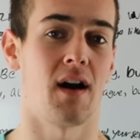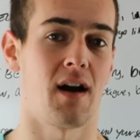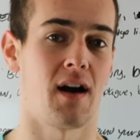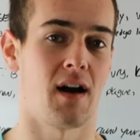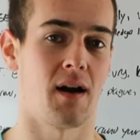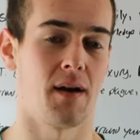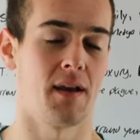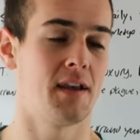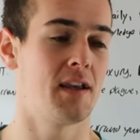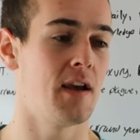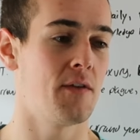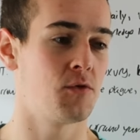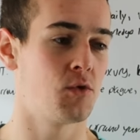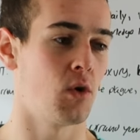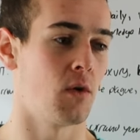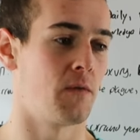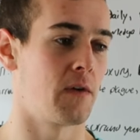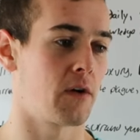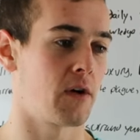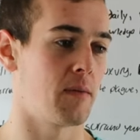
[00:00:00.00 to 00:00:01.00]
uh, it gives
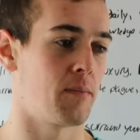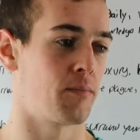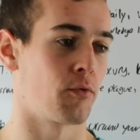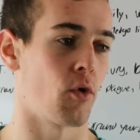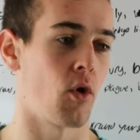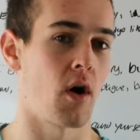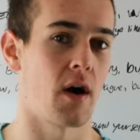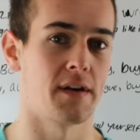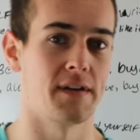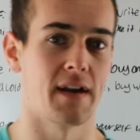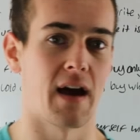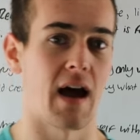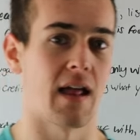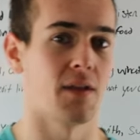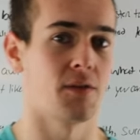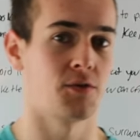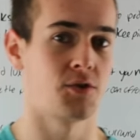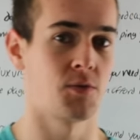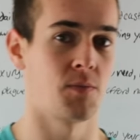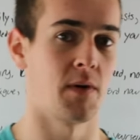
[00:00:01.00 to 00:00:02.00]
you a very broad
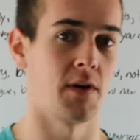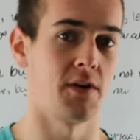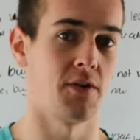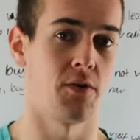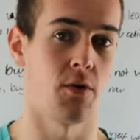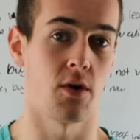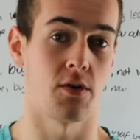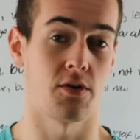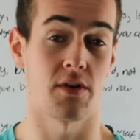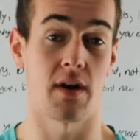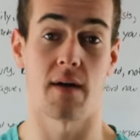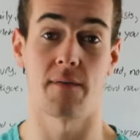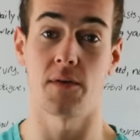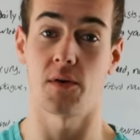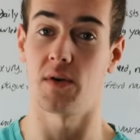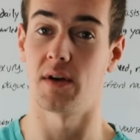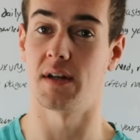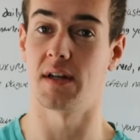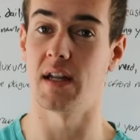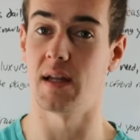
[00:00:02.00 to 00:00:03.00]
knowledge, but you don't, you're not
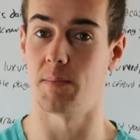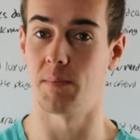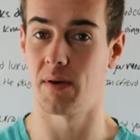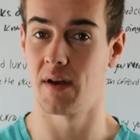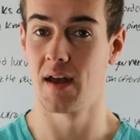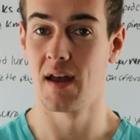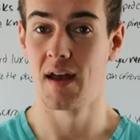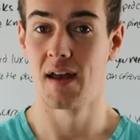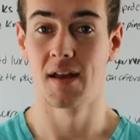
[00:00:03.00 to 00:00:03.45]
very deep.